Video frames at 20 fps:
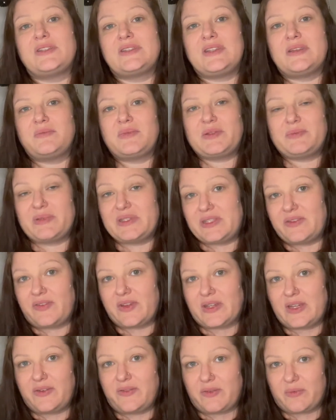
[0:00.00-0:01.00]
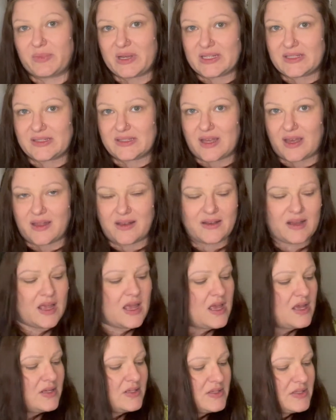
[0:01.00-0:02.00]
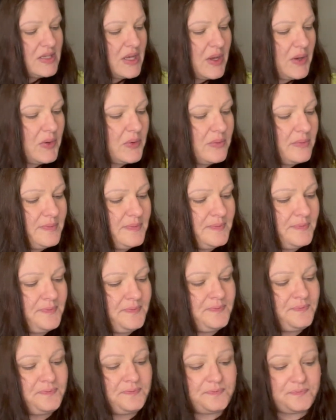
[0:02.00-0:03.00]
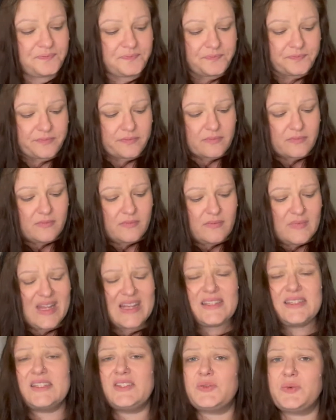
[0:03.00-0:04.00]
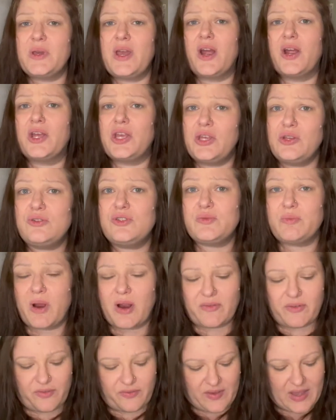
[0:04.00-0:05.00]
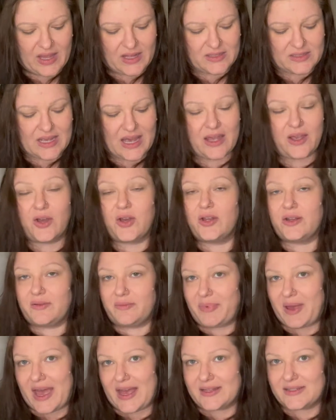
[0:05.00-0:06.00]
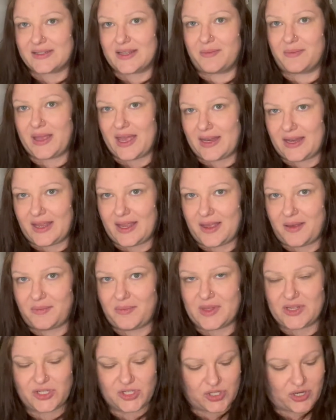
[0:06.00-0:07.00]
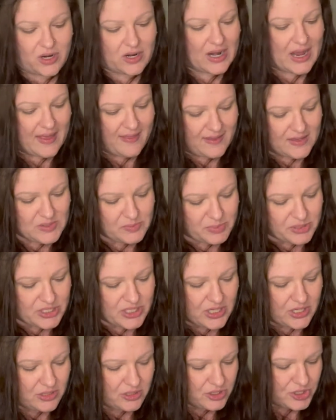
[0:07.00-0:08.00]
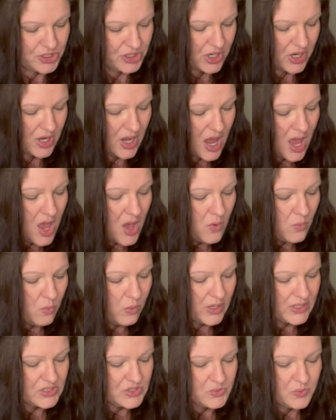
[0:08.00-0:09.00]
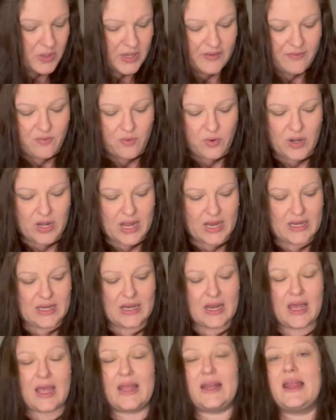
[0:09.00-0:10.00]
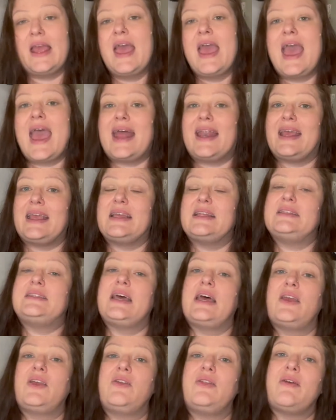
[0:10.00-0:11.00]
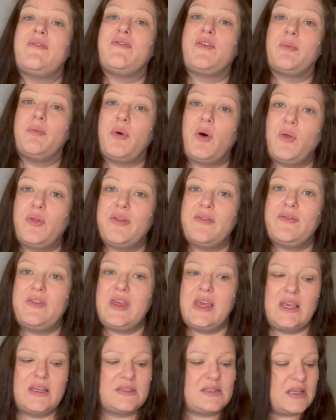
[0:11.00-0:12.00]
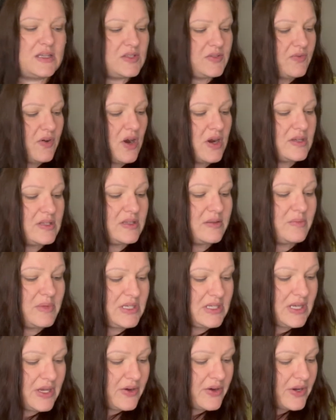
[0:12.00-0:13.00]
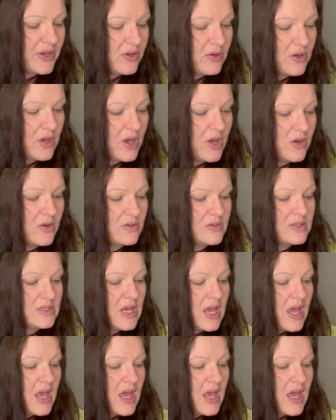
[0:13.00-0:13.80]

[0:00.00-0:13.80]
them specifically for my son. So since we are huge Marvel fans, I couldn't pass up getting him this shirt, and this particular shirt was $24.99. And I can tell you that for both of these, as far as the material goes,